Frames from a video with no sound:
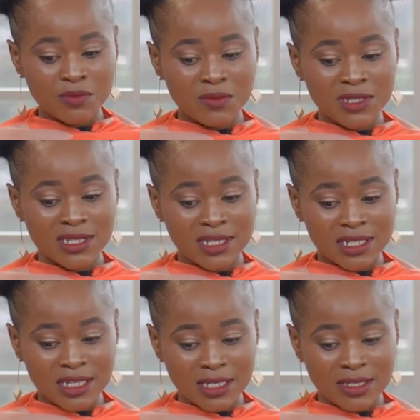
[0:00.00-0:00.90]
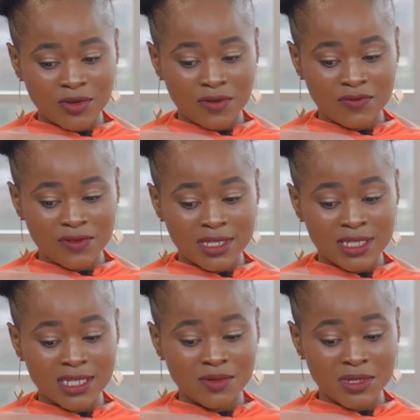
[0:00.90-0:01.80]
perpetrators of
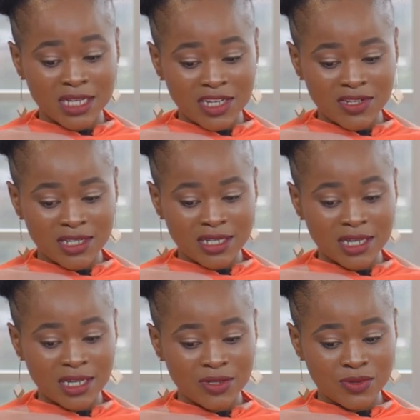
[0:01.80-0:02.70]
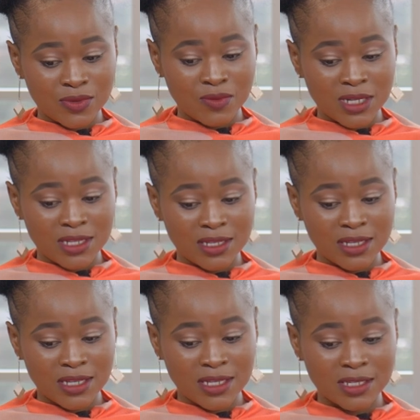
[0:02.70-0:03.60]
discrimination against women
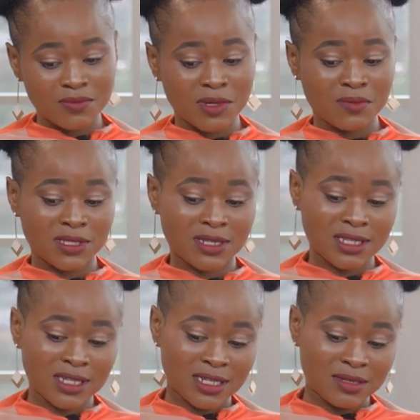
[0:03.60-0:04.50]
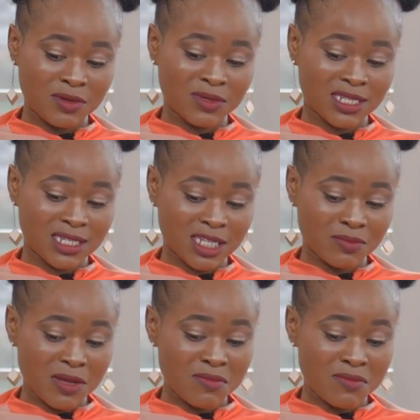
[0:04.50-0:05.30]
is perpetrated perpetrated by